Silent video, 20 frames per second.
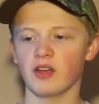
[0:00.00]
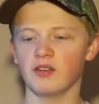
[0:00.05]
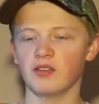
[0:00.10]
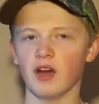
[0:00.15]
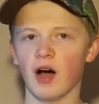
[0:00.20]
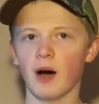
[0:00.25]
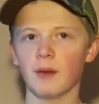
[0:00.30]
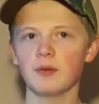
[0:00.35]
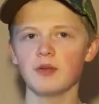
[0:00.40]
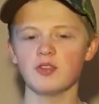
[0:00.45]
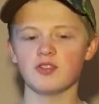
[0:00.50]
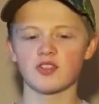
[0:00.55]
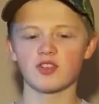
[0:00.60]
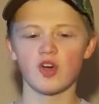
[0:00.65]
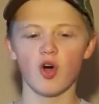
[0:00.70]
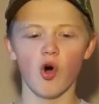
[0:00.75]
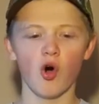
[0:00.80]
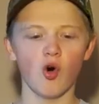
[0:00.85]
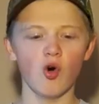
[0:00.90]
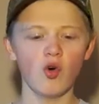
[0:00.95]
Dobbins
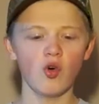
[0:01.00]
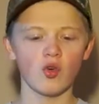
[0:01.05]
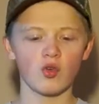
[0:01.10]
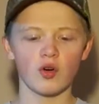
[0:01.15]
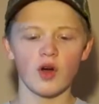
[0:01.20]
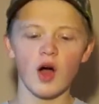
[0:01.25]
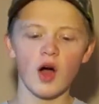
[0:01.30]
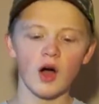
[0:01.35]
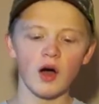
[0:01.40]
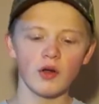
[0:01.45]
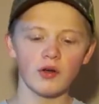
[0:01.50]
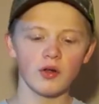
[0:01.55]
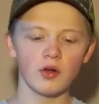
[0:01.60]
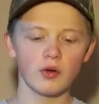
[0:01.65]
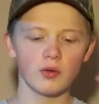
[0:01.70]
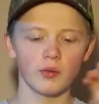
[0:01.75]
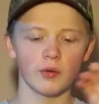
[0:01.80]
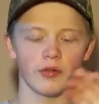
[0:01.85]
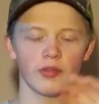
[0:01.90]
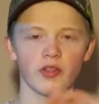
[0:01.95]
Colt rod
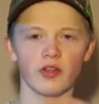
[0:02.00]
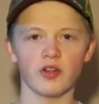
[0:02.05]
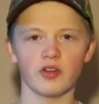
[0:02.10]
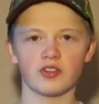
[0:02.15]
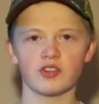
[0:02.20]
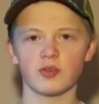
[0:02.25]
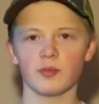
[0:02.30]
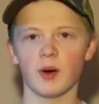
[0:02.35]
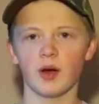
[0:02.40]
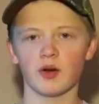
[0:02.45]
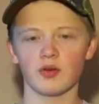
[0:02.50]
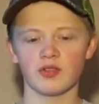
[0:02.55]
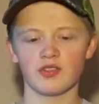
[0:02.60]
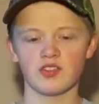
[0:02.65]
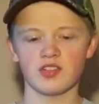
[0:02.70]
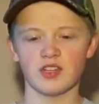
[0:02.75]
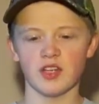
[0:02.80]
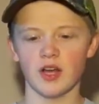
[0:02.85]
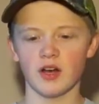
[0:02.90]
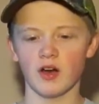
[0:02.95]
with a Shimano
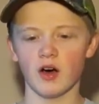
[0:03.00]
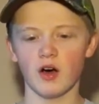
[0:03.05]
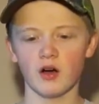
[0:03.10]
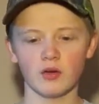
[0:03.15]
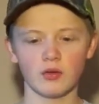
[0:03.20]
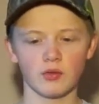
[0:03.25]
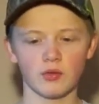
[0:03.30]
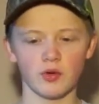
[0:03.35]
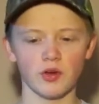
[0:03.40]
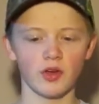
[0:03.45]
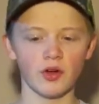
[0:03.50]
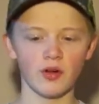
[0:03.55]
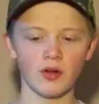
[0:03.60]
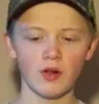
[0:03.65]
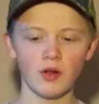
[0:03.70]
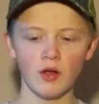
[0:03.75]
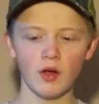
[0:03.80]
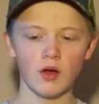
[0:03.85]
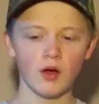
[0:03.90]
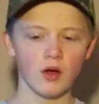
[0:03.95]
Sienna reel.
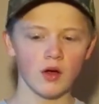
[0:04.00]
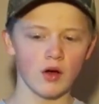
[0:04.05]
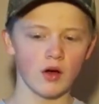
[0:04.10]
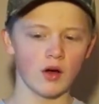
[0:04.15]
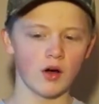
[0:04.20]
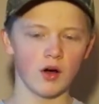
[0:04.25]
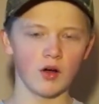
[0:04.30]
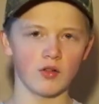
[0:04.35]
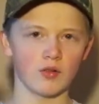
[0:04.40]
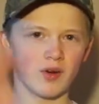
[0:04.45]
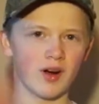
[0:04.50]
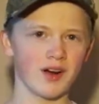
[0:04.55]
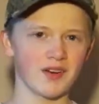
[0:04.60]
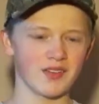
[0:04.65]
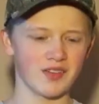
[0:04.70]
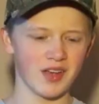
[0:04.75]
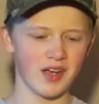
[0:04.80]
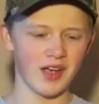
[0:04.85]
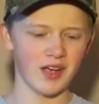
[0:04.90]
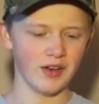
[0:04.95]
The rod
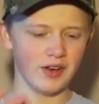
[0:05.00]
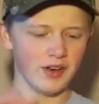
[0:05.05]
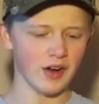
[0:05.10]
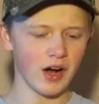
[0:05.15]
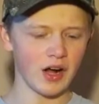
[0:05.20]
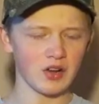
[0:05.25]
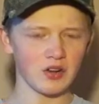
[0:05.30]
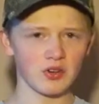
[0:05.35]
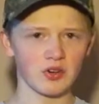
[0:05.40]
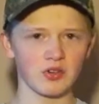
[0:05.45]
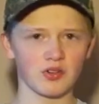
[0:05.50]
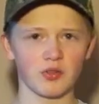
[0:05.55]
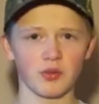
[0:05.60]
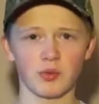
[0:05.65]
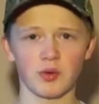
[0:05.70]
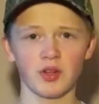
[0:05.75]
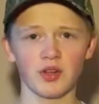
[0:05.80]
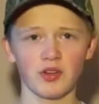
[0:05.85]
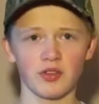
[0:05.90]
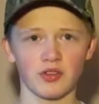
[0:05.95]
is $80, the
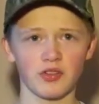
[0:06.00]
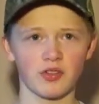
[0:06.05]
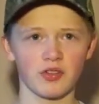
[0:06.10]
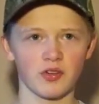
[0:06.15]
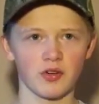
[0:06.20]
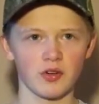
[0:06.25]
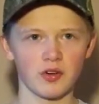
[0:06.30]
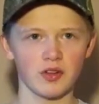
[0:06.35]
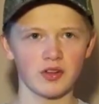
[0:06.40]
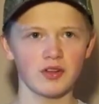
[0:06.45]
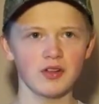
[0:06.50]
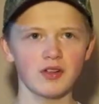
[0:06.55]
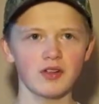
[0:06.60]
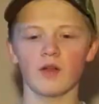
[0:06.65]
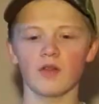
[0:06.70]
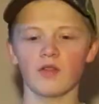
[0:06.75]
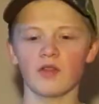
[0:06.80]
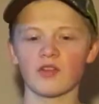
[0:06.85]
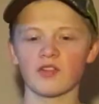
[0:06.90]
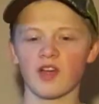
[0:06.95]
reel is $30.
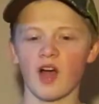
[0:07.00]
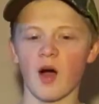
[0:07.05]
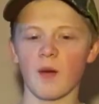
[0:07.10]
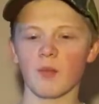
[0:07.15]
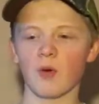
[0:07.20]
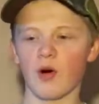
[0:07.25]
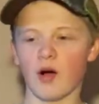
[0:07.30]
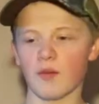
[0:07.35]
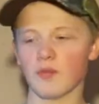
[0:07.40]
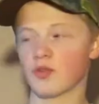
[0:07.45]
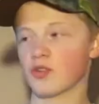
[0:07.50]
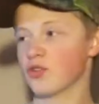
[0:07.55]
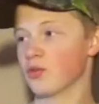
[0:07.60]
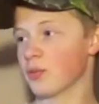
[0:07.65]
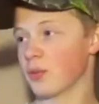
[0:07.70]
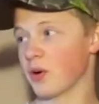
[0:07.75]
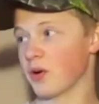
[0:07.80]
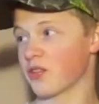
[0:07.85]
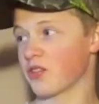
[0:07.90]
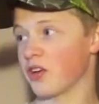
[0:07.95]
This combo I'm
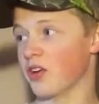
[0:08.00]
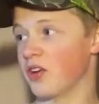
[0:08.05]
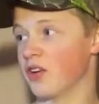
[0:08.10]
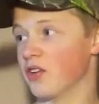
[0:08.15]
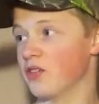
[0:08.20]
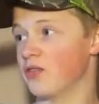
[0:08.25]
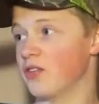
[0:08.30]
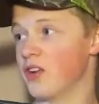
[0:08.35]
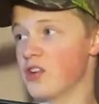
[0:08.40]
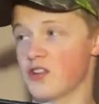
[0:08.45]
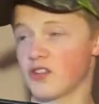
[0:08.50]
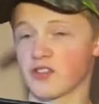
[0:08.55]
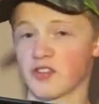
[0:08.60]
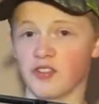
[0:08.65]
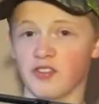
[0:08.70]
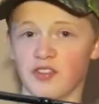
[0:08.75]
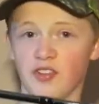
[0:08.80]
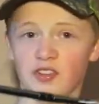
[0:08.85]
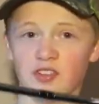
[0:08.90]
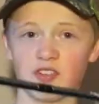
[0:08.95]
super excited to fish,
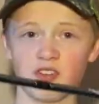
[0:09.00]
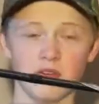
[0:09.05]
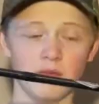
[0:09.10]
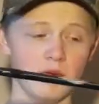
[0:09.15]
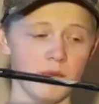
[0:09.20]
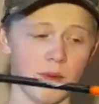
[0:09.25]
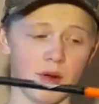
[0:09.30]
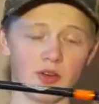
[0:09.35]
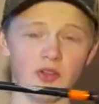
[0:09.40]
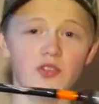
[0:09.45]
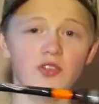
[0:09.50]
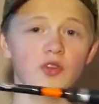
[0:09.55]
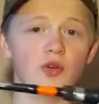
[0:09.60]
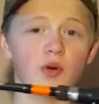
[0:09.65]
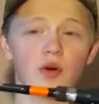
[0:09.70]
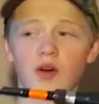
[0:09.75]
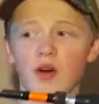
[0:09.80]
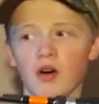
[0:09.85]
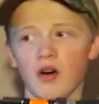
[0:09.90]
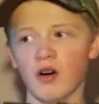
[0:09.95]
because this is going to be my
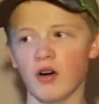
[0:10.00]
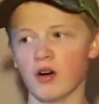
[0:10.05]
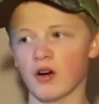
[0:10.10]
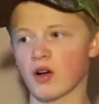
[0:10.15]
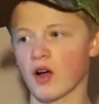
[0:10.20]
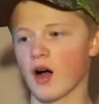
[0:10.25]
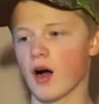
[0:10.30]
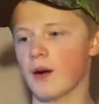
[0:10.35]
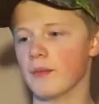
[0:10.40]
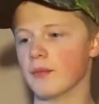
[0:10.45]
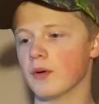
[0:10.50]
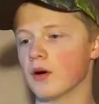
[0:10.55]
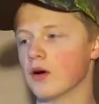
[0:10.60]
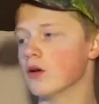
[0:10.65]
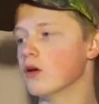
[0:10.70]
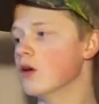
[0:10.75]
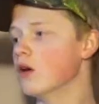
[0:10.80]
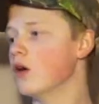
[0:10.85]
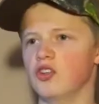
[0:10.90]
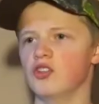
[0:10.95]
do-it-all combo.